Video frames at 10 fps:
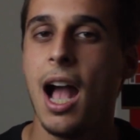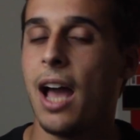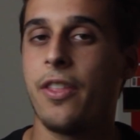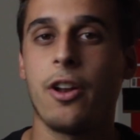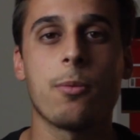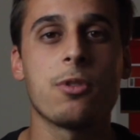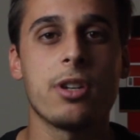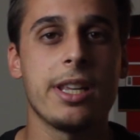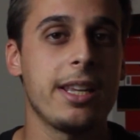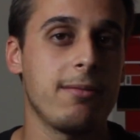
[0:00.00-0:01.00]
and then
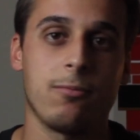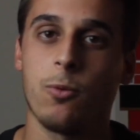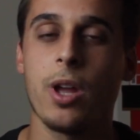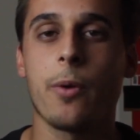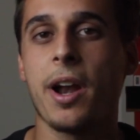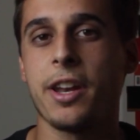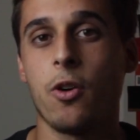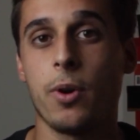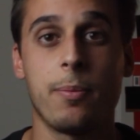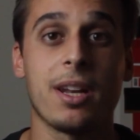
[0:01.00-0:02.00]
obviously we already
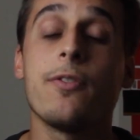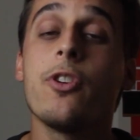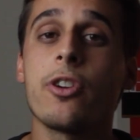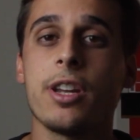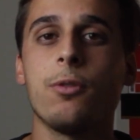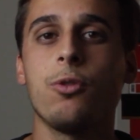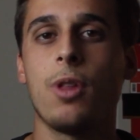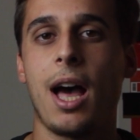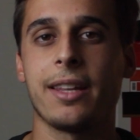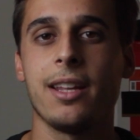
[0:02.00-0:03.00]
know it, but if you're new to
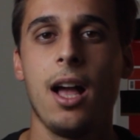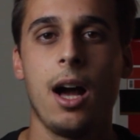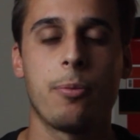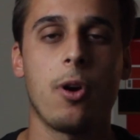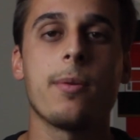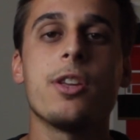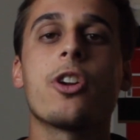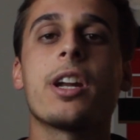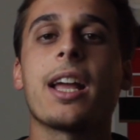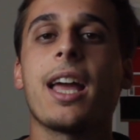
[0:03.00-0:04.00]
that, probably you're
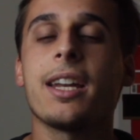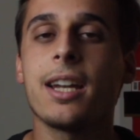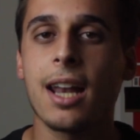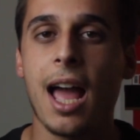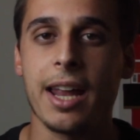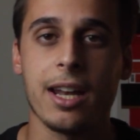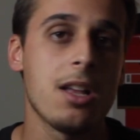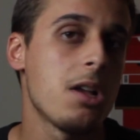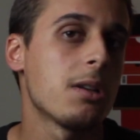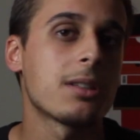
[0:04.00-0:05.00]
going to get in a line.
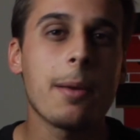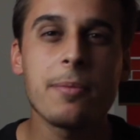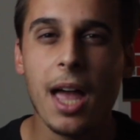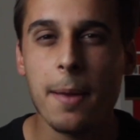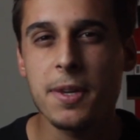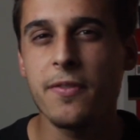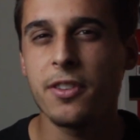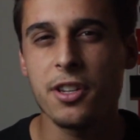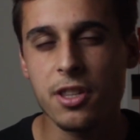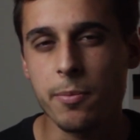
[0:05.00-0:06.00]
Sometimes if the
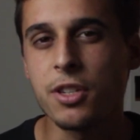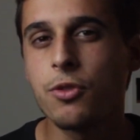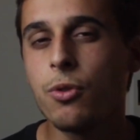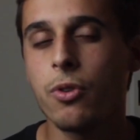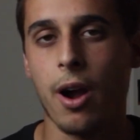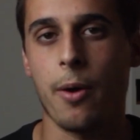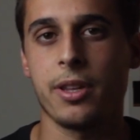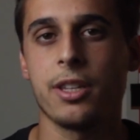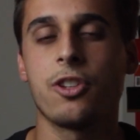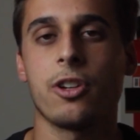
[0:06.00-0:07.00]
system is too
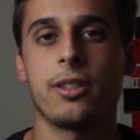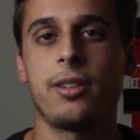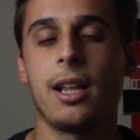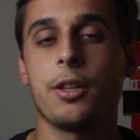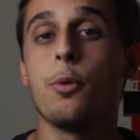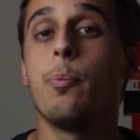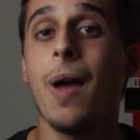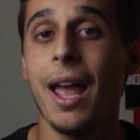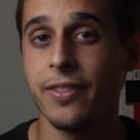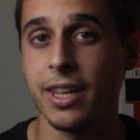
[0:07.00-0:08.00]
crowded, it's going to tell you
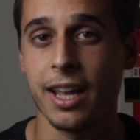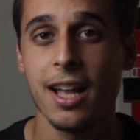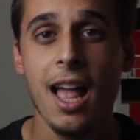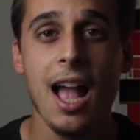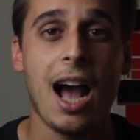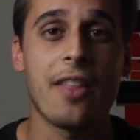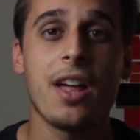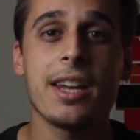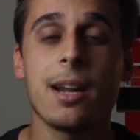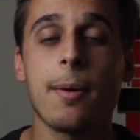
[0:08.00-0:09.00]
pending, and
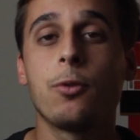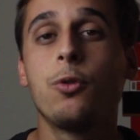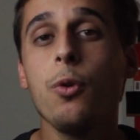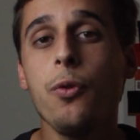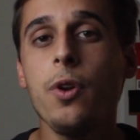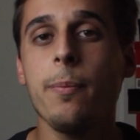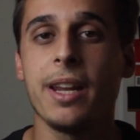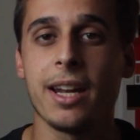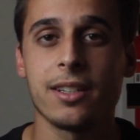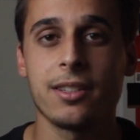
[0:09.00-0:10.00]
then in about 2-3
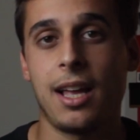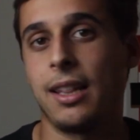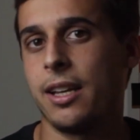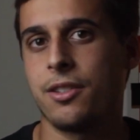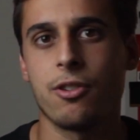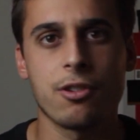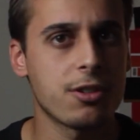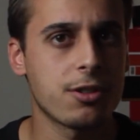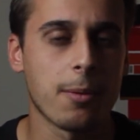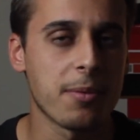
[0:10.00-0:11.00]
minutes, unless there's
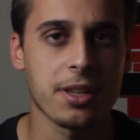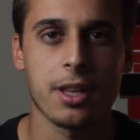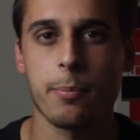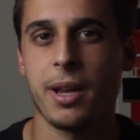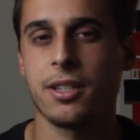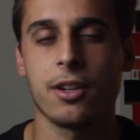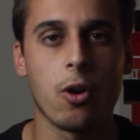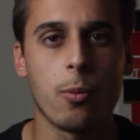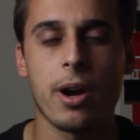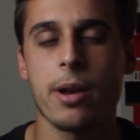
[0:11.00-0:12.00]
something that makes it
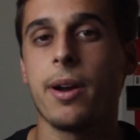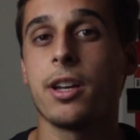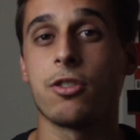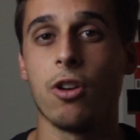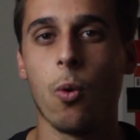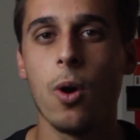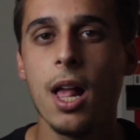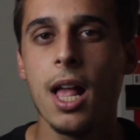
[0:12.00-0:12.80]
go very slow,